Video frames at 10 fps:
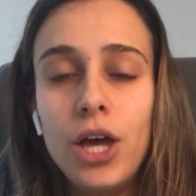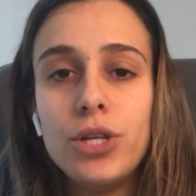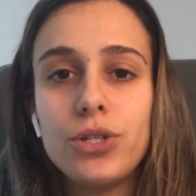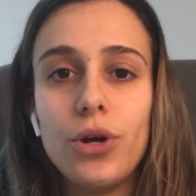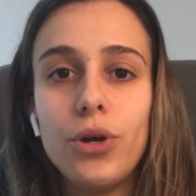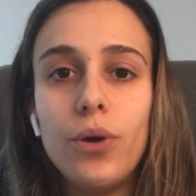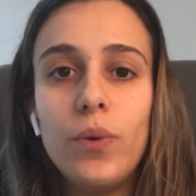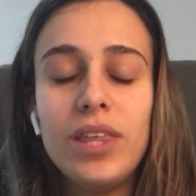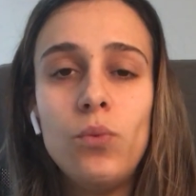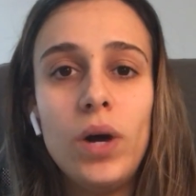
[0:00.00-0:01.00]
So
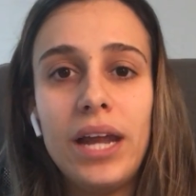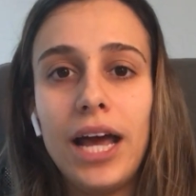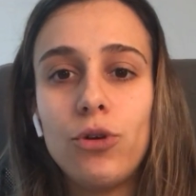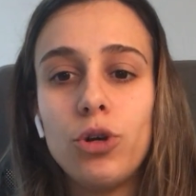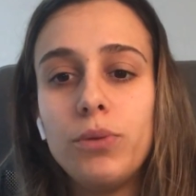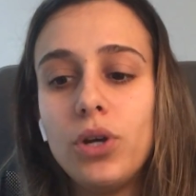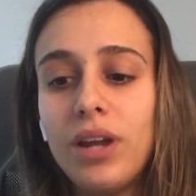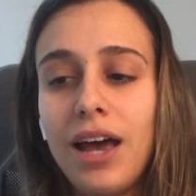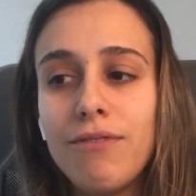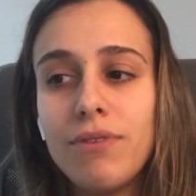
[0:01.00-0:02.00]
within one ad group, you could
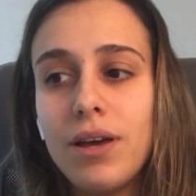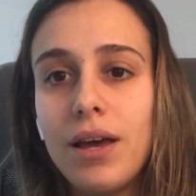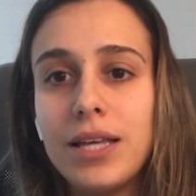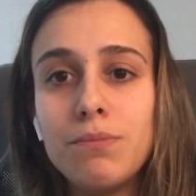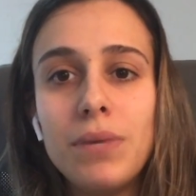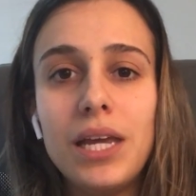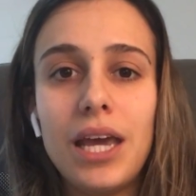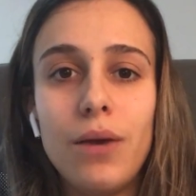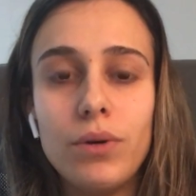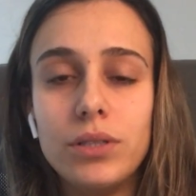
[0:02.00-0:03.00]
have as many
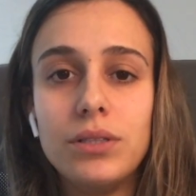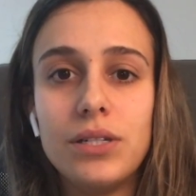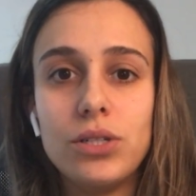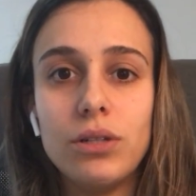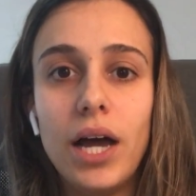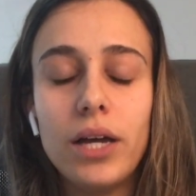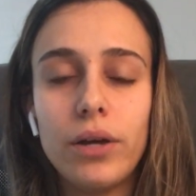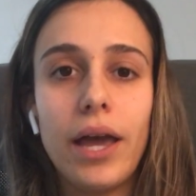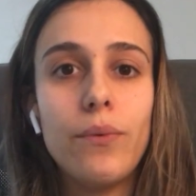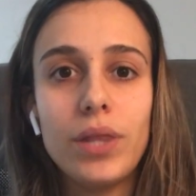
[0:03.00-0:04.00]
keywords as you like.
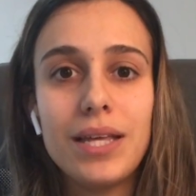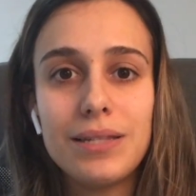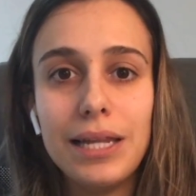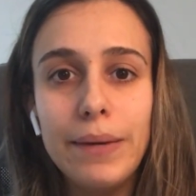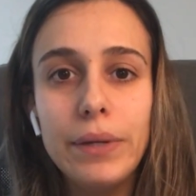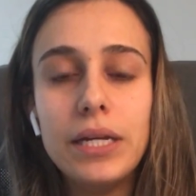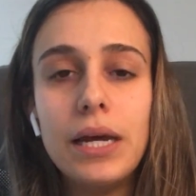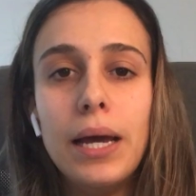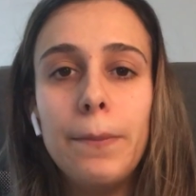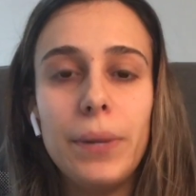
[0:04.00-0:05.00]
Okay, well, there's the limit,
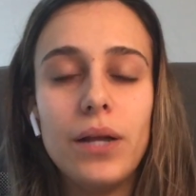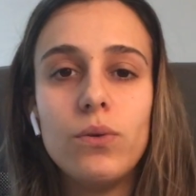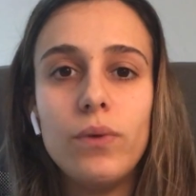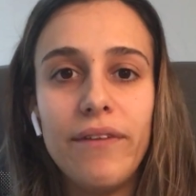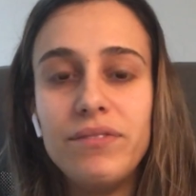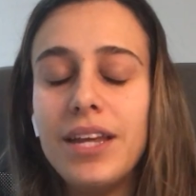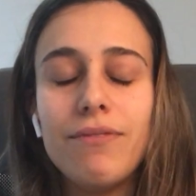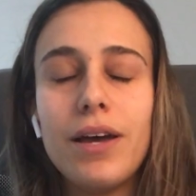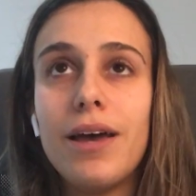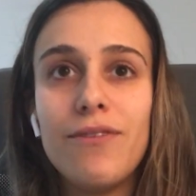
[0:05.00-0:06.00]
but I've
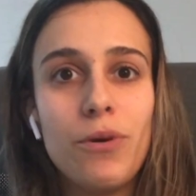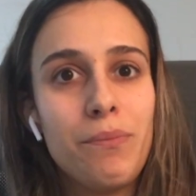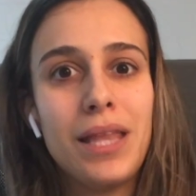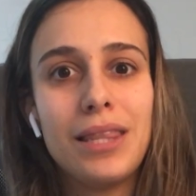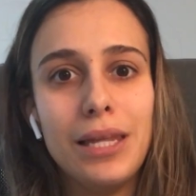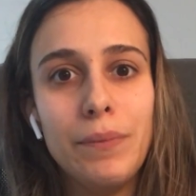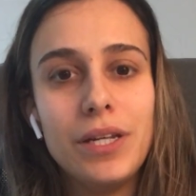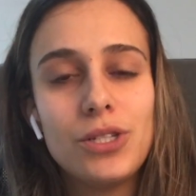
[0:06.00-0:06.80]
never ever met the limit.